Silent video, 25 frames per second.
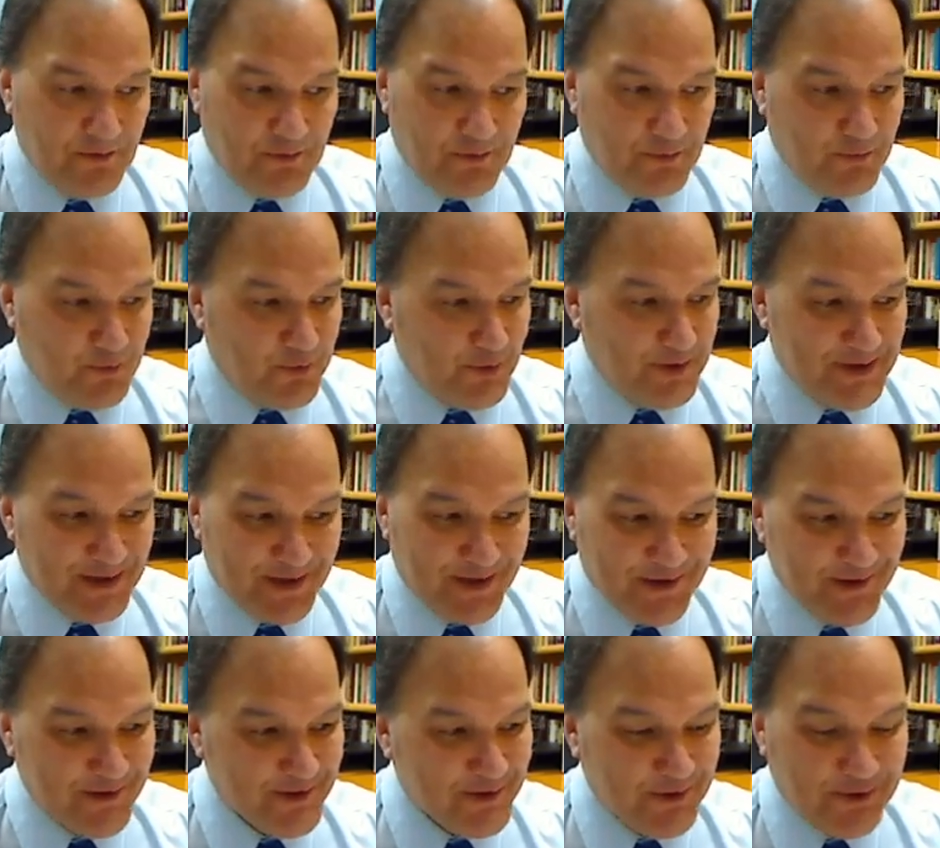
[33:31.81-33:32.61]
What
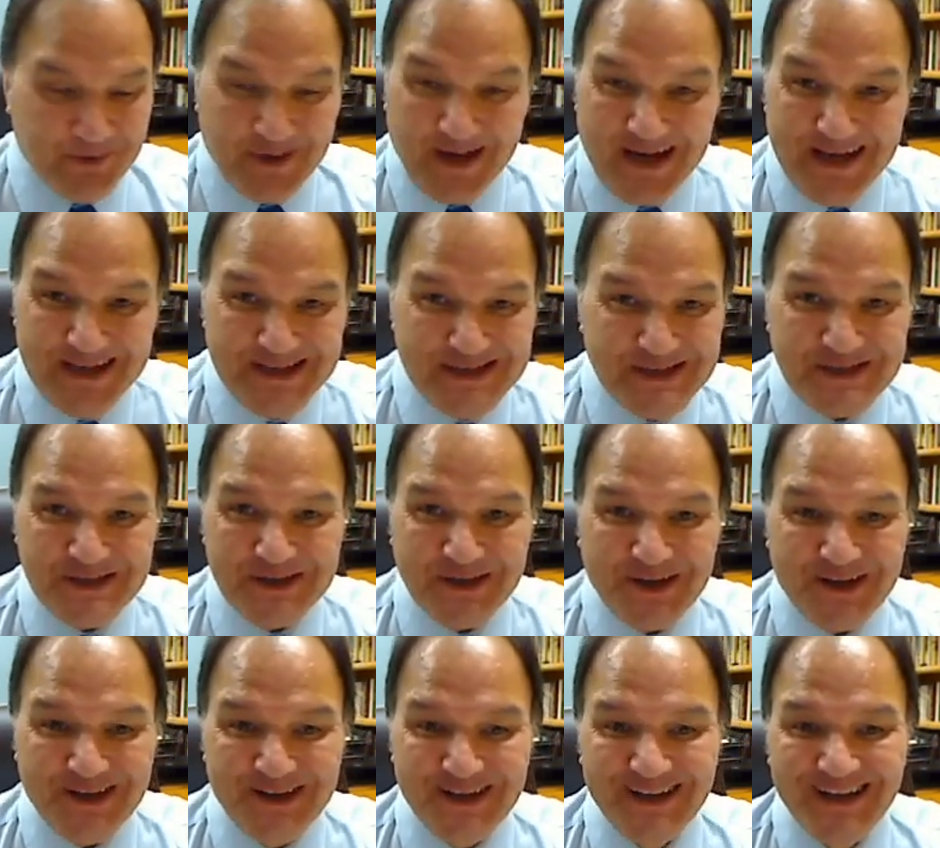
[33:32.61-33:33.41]
a great
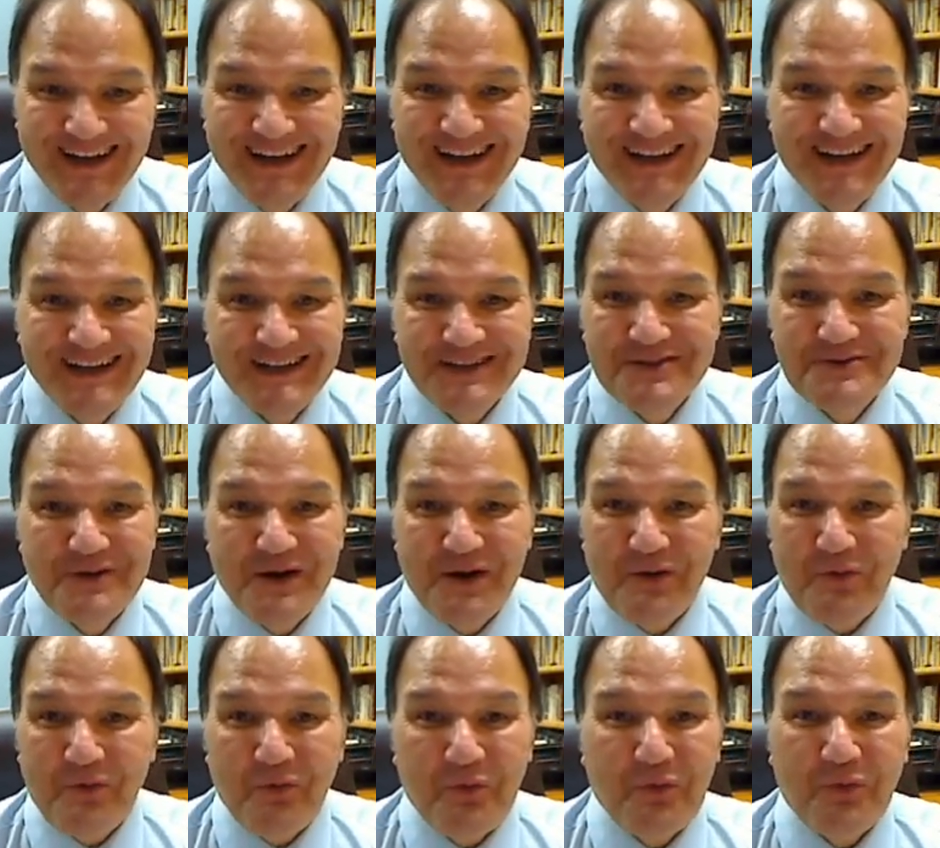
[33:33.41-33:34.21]
start to
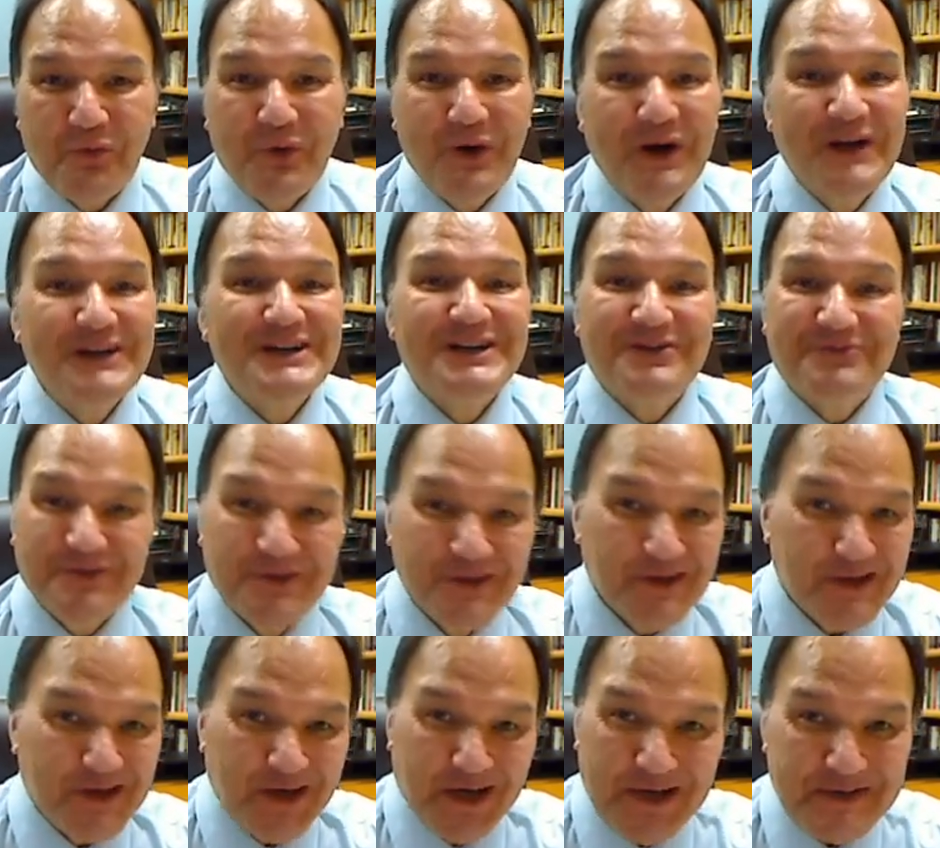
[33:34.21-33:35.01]
a
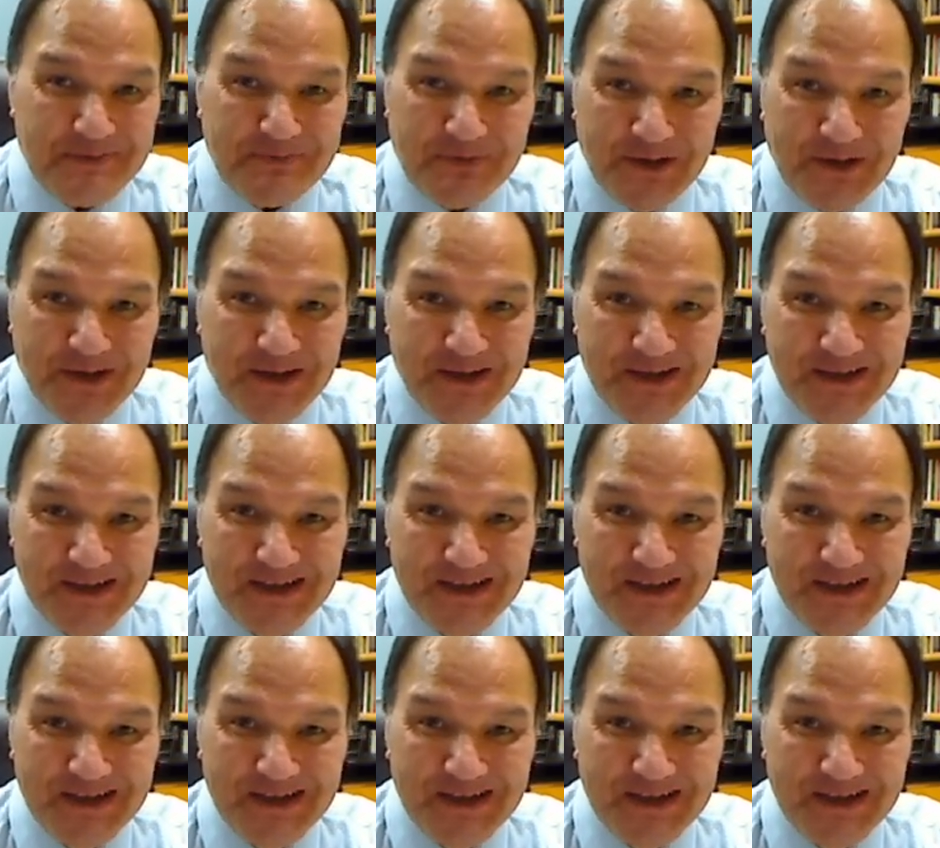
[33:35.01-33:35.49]
wonderful gospel.